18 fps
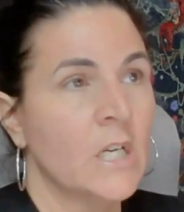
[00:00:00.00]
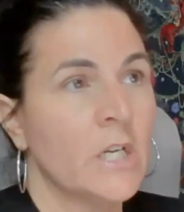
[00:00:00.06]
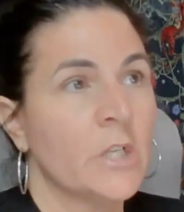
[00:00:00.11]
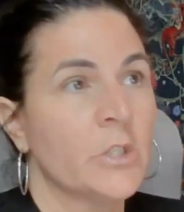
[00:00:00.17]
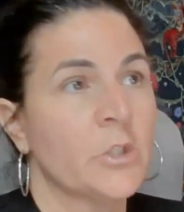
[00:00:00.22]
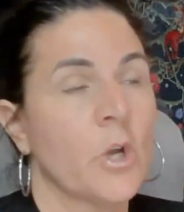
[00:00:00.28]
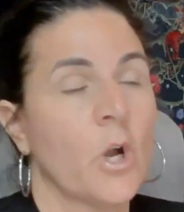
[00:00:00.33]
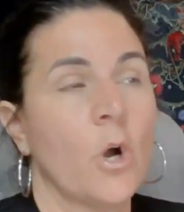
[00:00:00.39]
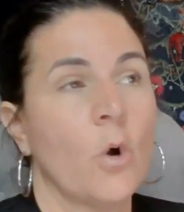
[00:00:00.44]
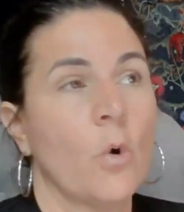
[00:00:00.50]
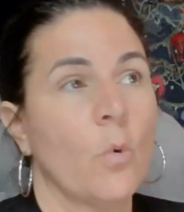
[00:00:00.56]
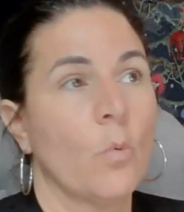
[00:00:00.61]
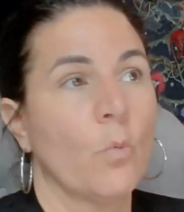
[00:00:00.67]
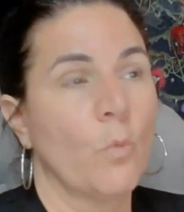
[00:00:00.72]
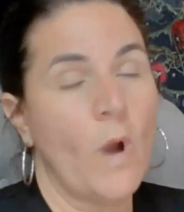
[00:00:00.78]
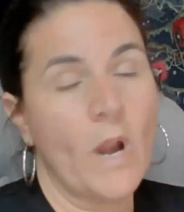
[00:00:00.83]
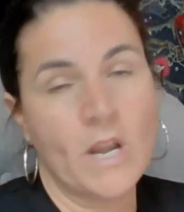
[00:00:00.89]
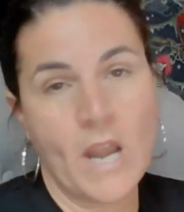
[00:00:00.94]

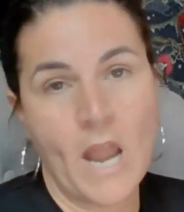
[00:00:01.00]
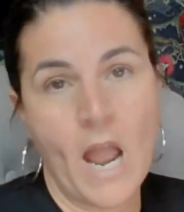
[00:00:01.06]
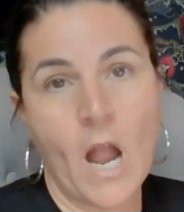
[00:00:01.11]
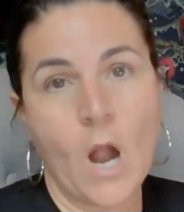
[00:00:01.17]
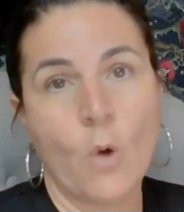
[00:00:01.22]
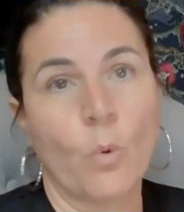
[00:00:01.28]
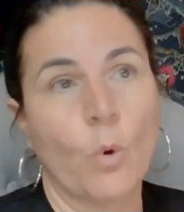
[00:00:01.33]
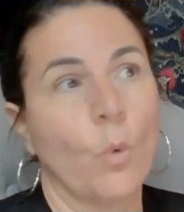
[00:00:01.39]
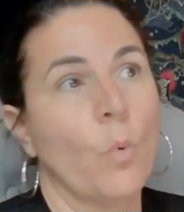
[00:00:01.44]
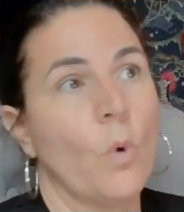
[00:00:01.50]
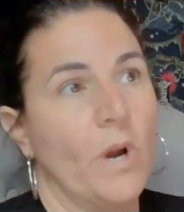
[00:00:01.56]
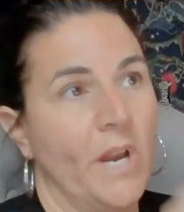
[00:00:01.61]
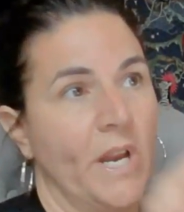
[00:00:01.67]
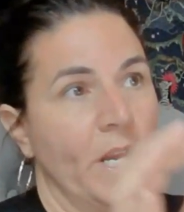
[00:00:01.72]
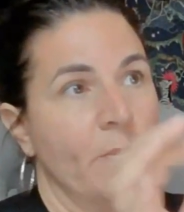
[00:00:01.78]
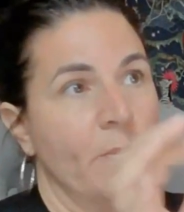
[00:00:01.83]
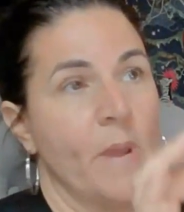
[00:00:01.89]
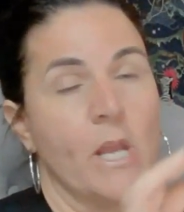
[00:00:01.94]
So right now we're
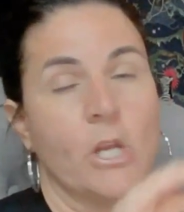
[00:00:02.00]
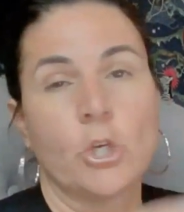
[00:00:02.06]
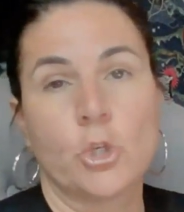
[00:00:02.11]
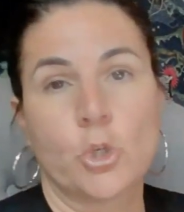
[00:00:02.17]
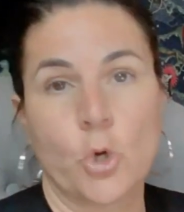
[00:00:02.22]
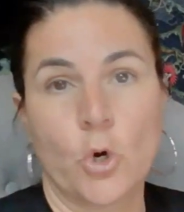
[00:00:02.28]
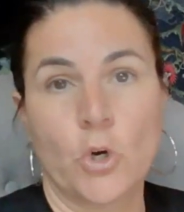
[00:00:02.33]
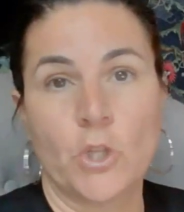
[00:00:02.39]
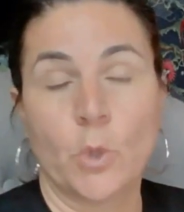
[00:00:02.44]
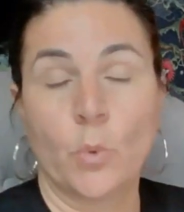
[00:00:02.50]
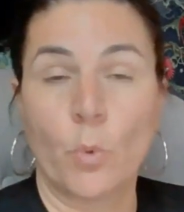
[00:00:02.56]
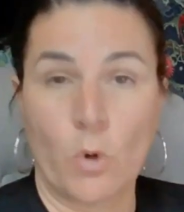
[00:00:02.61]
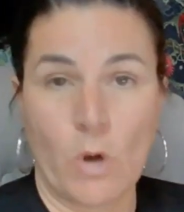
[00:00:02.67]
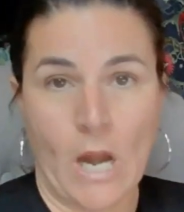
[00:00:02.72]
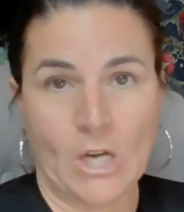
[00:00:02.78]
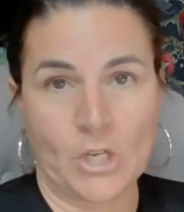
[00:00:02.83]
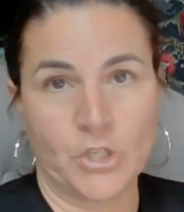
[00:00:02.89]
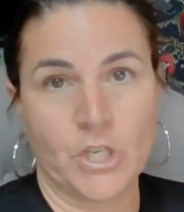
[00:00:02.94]
working to make sure that
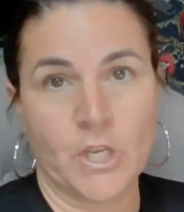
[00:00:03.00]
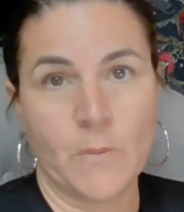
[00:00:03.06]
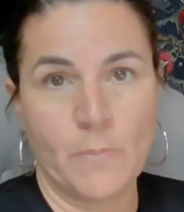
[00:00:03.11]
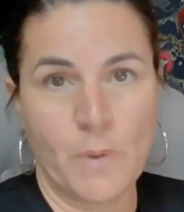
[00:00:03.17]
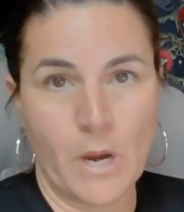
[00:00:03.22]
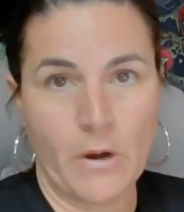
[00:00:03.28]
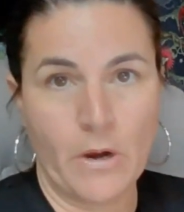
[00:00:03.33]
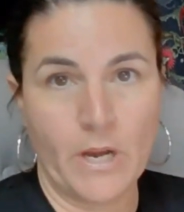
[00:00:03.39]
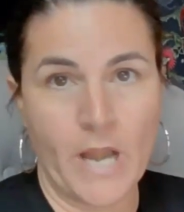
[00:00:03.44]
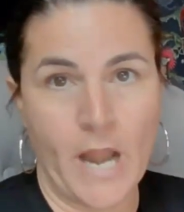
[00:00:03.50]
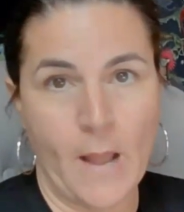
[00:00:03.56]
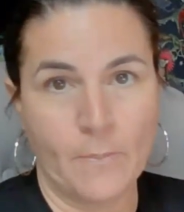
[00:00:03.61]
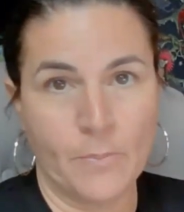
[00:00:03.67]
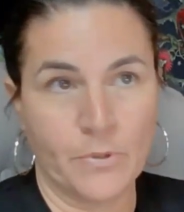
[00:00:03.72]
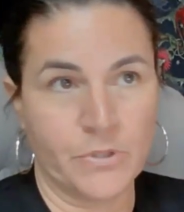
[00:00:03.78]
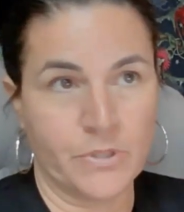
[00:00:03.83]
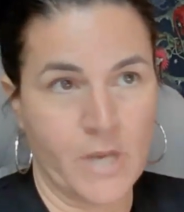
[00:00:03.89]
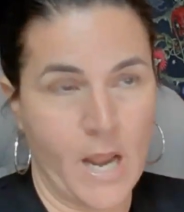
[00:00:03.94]
we're actually comparing
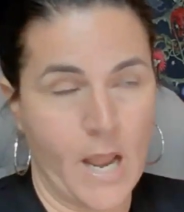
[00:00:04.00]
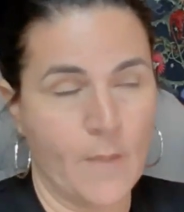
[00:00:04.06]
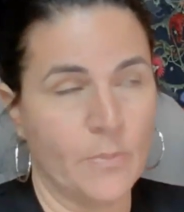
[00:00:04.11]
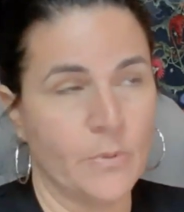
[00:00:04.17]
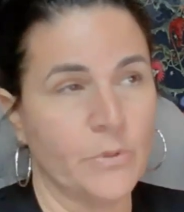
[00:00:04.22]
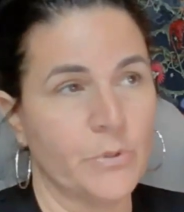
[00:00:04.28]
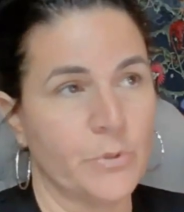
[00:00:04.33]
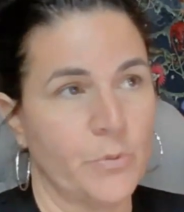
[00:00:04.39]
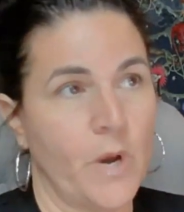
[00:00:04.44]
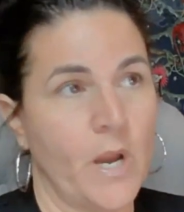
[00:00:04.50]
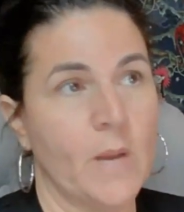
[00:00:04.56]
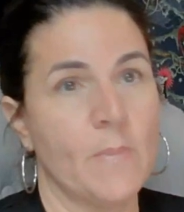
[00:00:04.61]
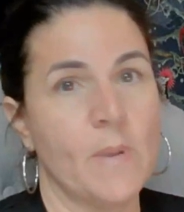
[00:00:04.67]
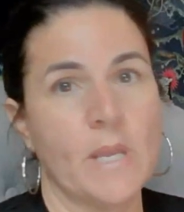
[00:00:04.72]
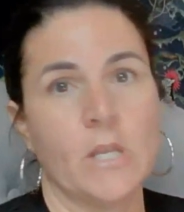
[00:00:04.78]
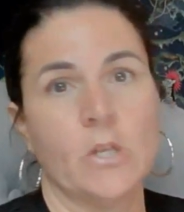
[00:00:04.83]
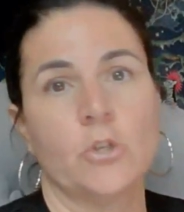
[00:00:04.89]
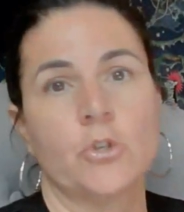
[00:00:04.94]
apples to apples, right?
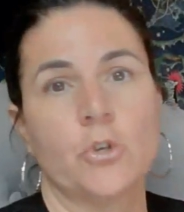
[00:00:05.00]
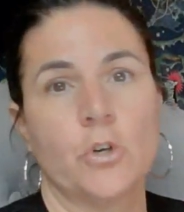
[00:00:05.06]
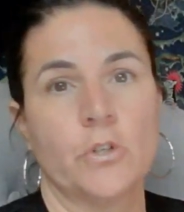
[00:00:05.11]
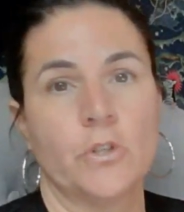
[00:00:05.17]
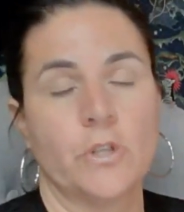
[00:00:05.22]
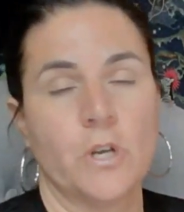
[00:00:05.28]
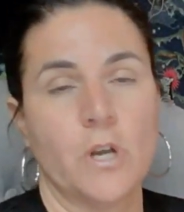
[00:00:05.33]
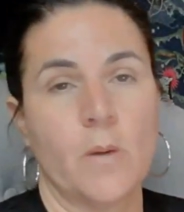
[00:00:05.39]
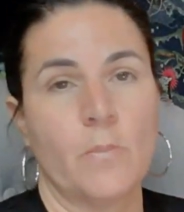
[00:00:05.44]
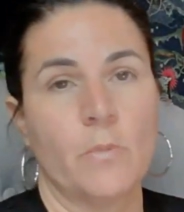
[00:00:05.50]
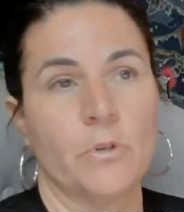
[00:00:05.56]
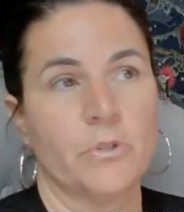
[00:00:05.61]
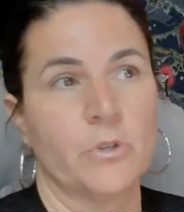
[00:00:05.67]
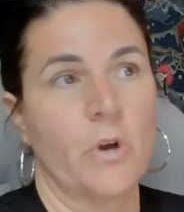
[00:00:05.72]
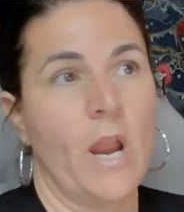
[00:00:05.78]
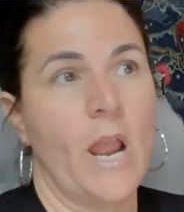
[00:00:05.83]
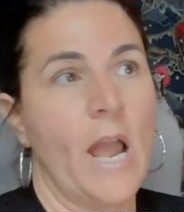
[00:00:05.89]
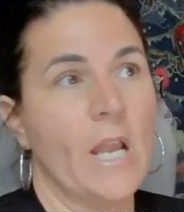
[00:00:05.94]
Making sure the numbers
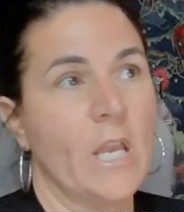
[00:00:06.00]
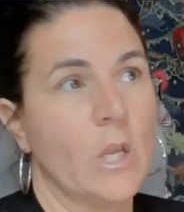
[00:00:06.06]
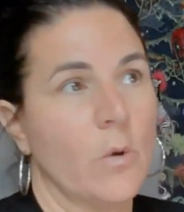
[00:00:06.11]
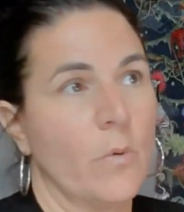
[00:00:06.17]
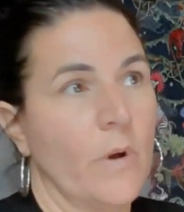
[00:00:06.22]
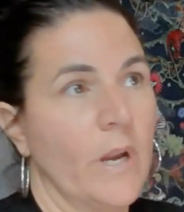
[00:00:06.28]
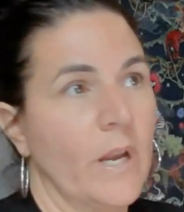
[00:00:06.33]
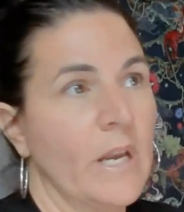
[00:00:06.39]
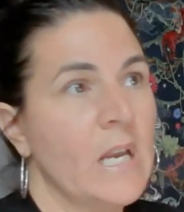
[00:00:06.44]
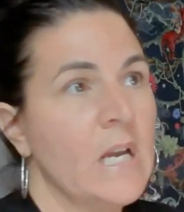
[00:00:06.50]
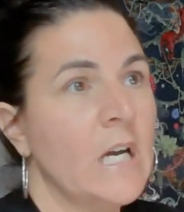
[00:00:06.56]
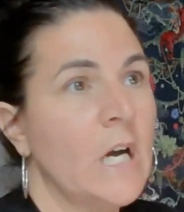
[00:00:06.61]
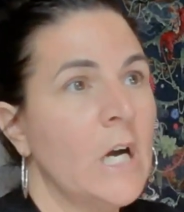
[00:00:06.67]
are accurate.